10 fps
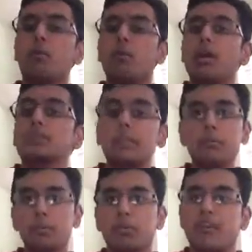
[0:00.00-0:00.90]
was
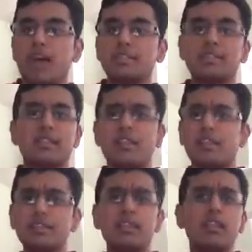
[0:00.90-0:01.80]
improvised. There
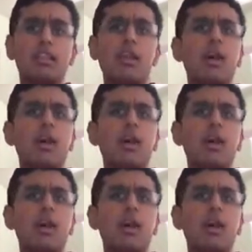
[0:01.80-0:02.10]
isn't a